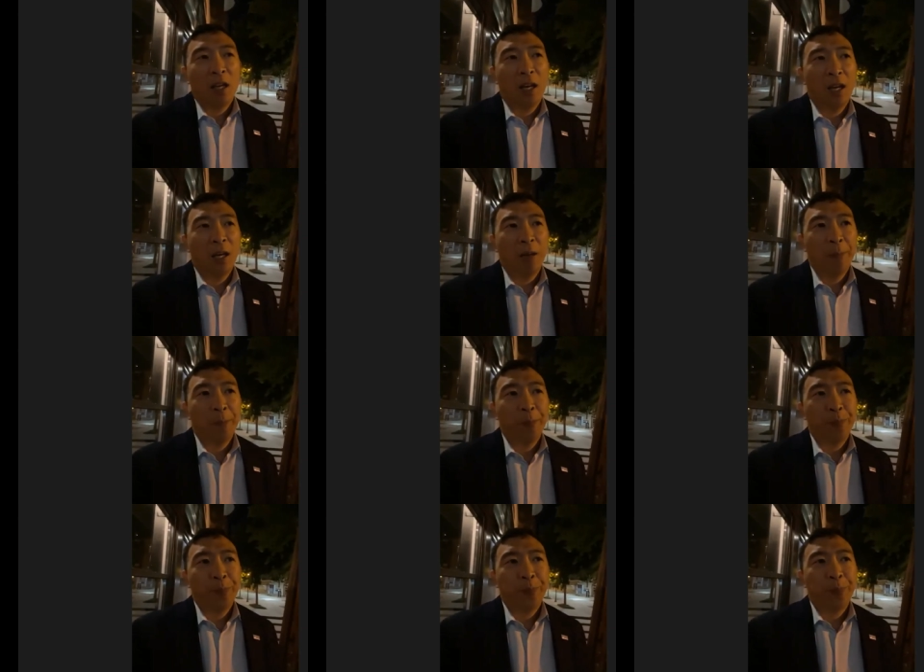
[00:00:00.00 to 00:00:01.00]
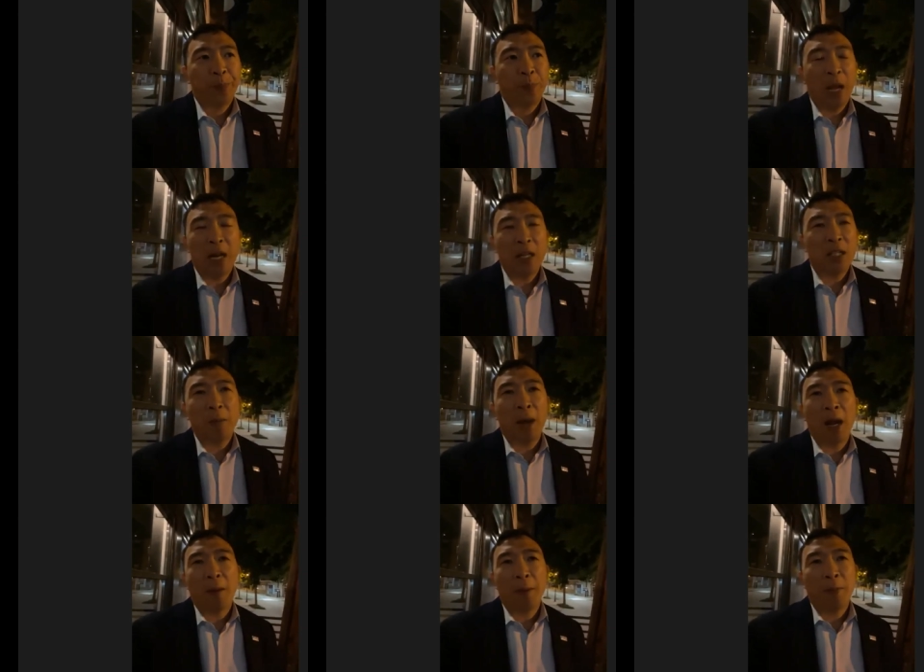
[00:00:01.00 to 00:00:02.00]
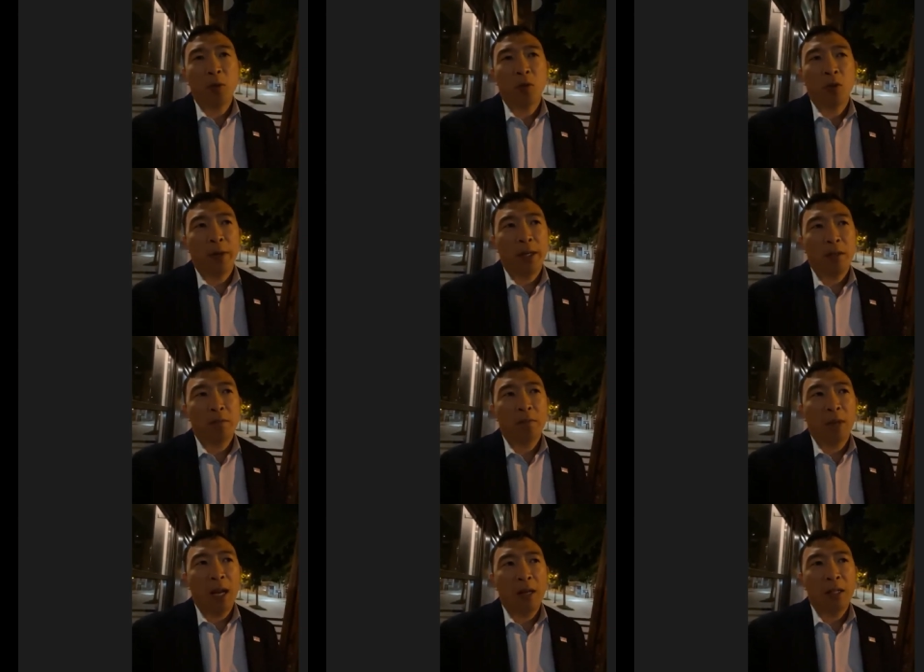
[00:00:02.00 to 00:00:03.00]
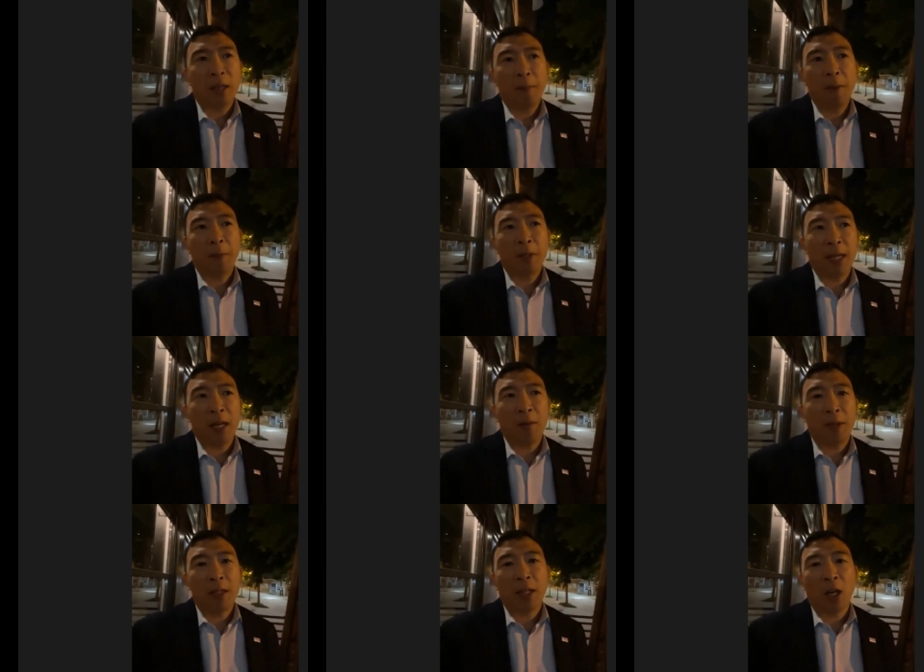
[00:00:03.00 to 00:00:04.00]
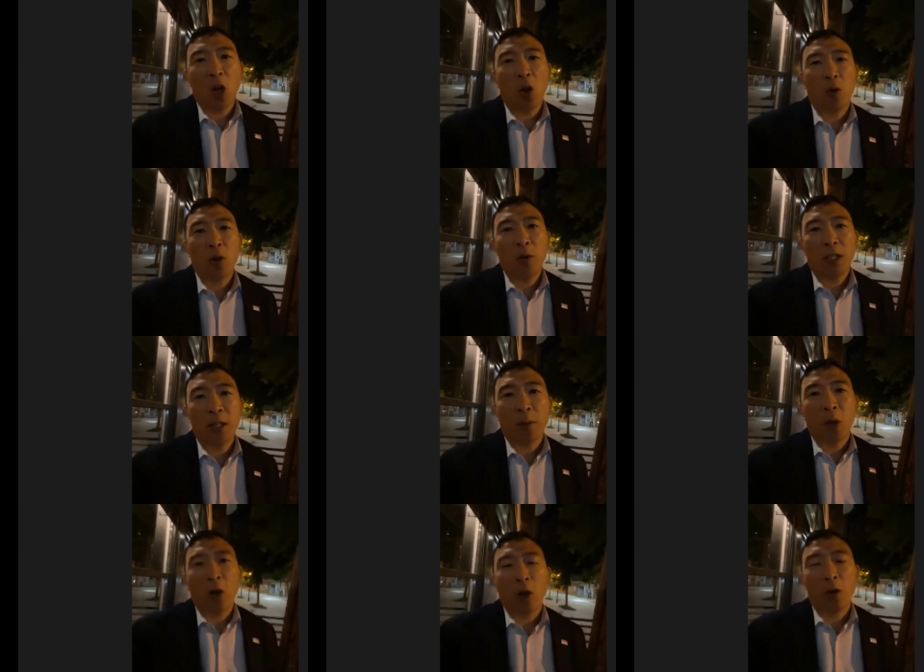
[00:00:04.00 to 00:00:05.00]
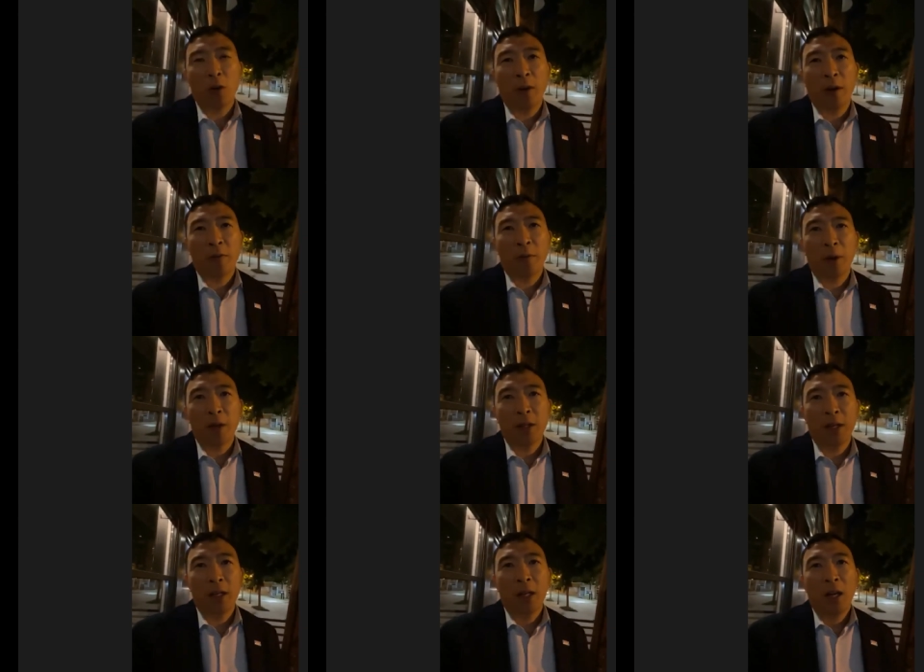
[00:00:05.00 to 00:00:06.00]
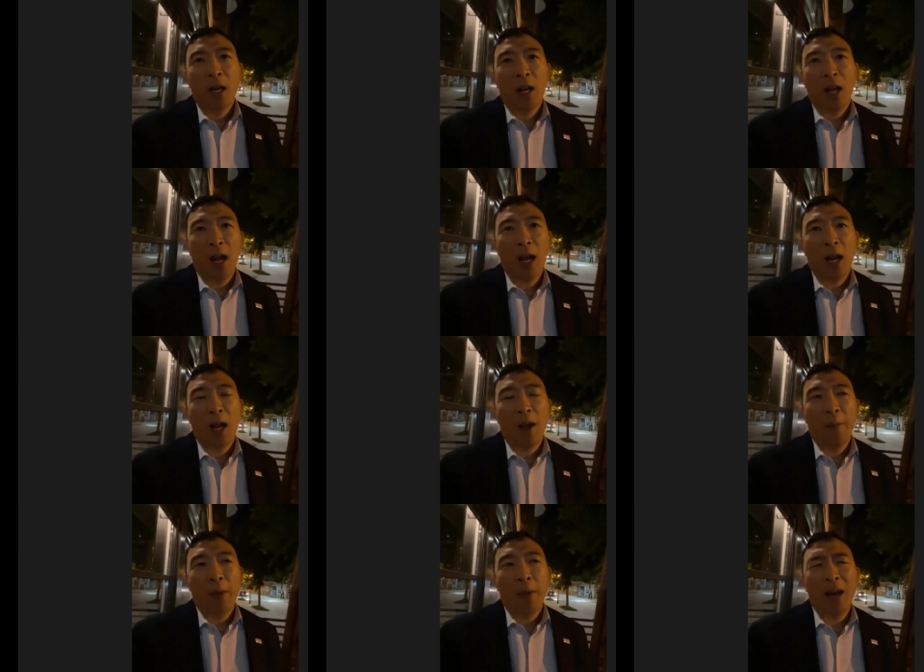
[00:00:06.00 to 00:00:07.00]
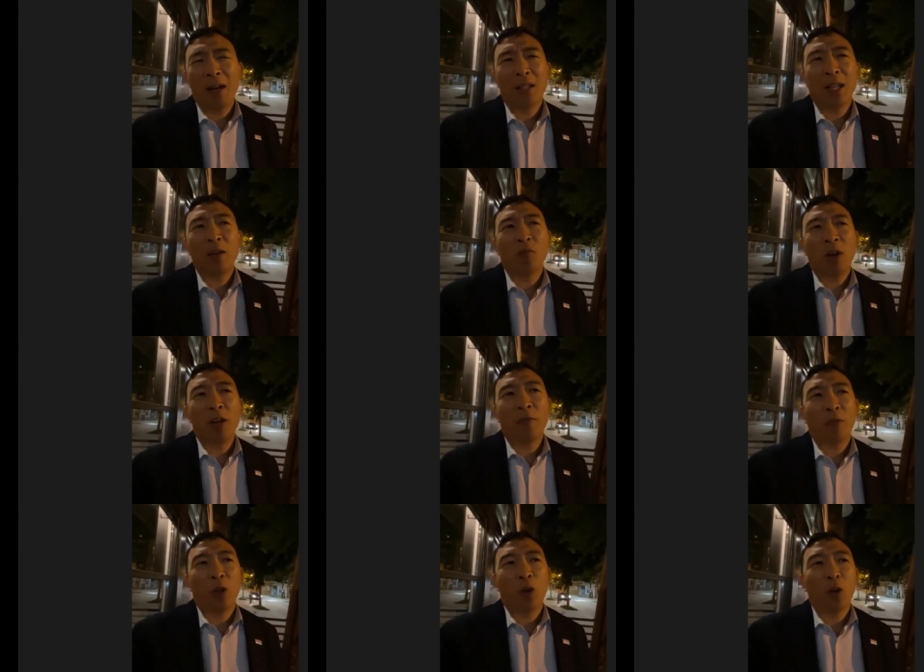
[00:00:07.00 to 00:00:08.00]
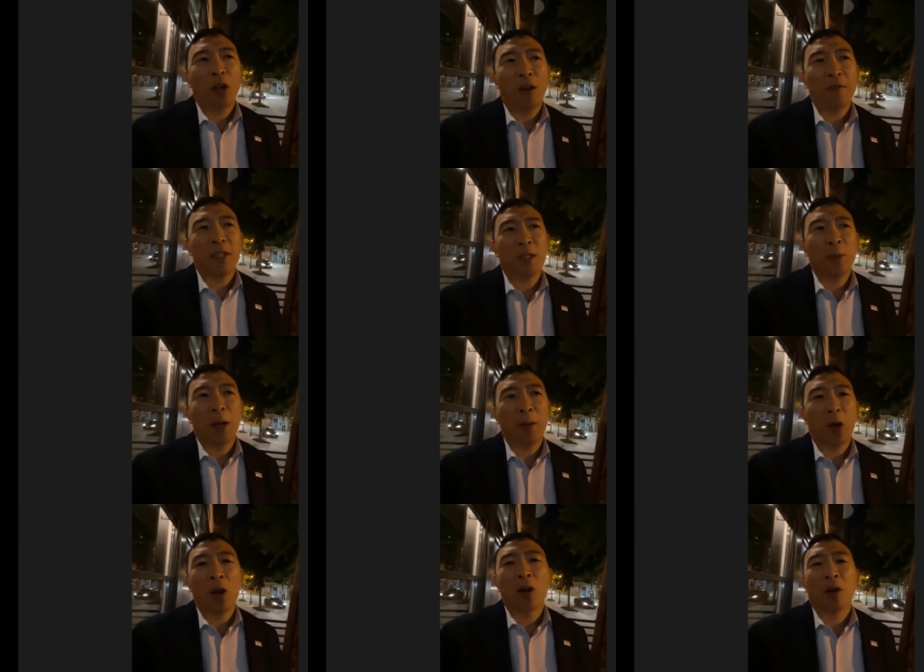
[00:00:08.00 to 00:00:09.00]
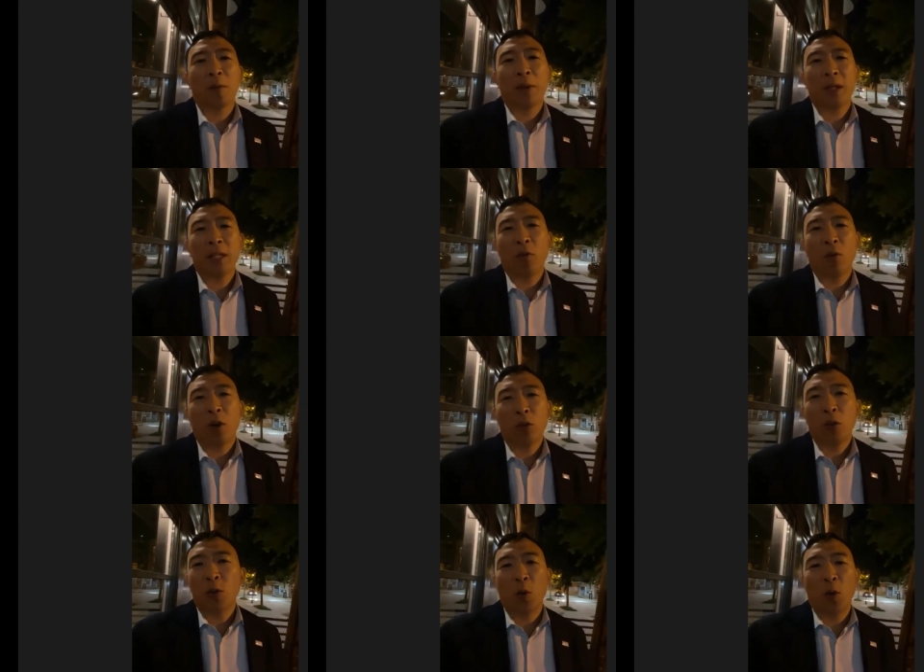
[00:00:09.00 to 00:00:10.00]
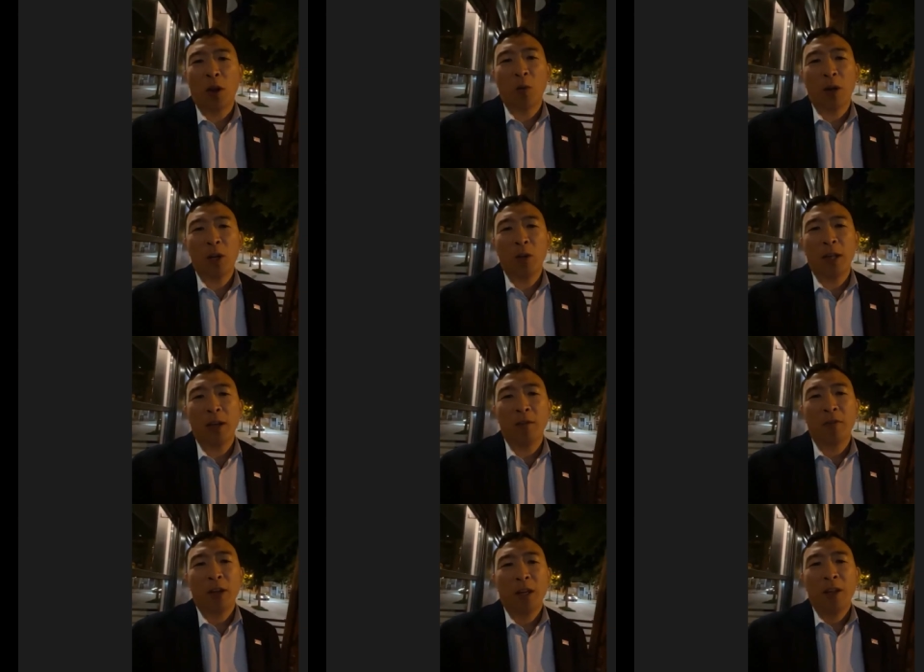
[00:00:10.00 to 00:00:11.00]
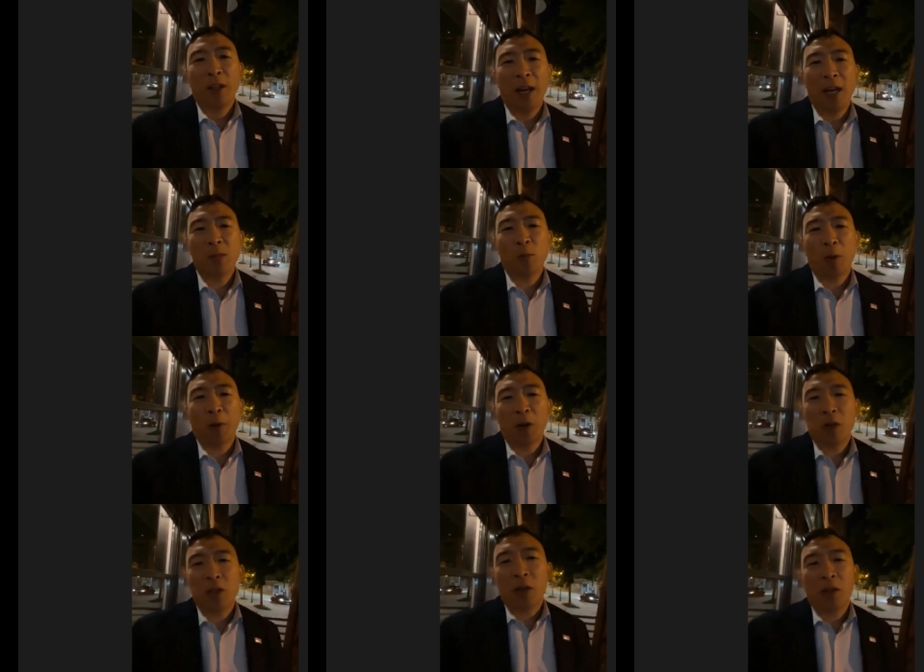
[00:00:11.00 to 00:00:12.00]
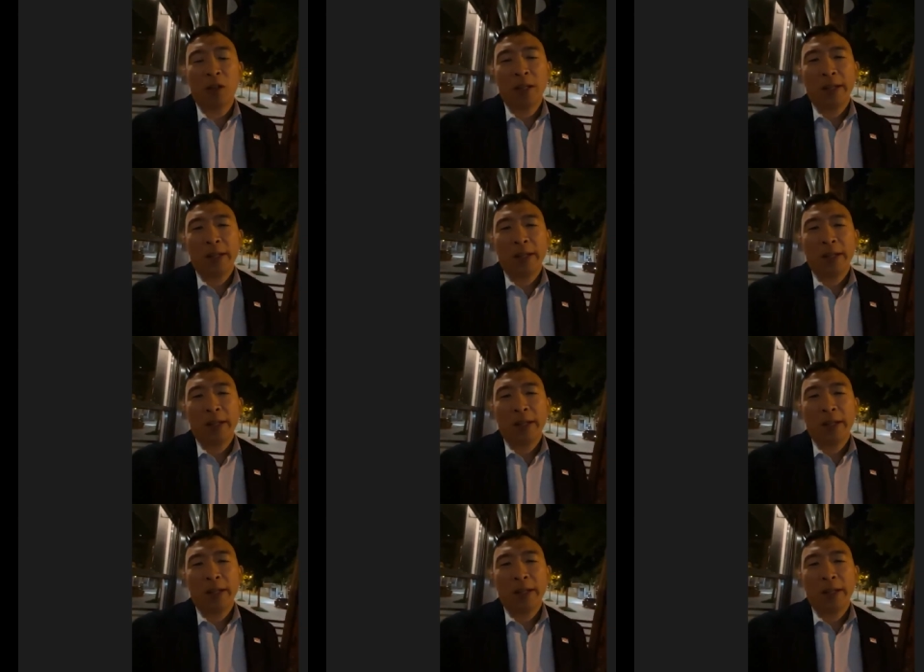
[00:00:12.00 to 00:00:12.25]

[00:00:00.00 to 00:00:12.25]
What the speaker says: I just admire people who do it. And some people say to me, it's like, oh, you did something harder, you ran for president. And I say running for local office is probably harder because everyone knows who you are and where you live, and it's more personal.